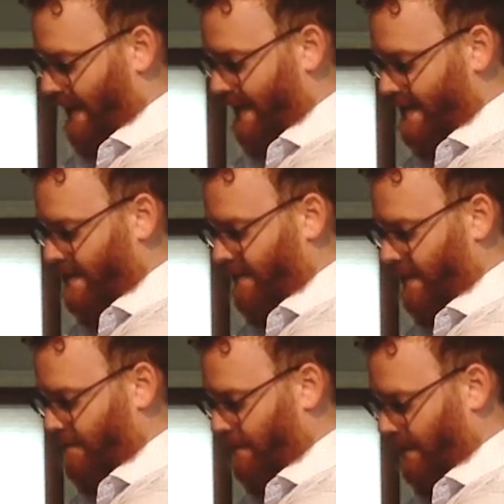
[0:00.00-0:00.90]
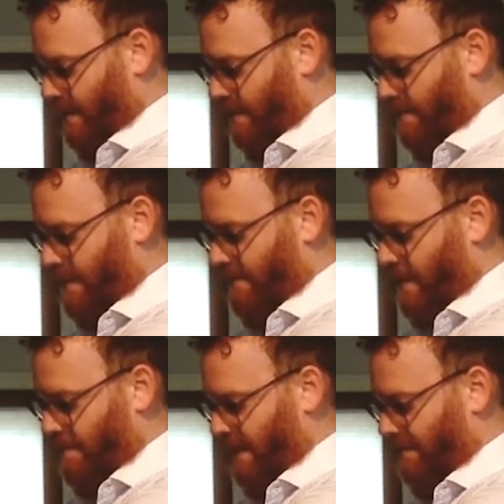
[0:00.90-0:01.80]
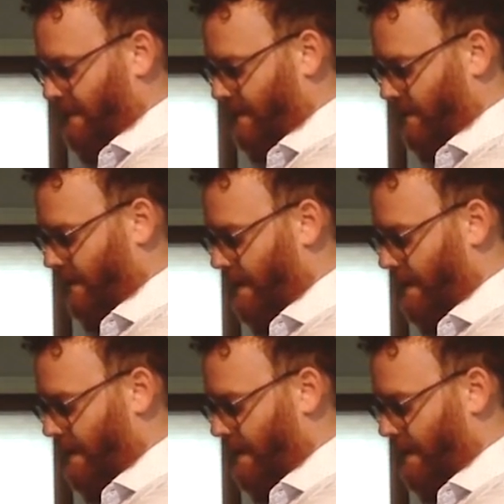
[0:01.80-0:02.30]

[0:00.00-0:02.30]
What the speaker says: and I didn't even get a very big peel here.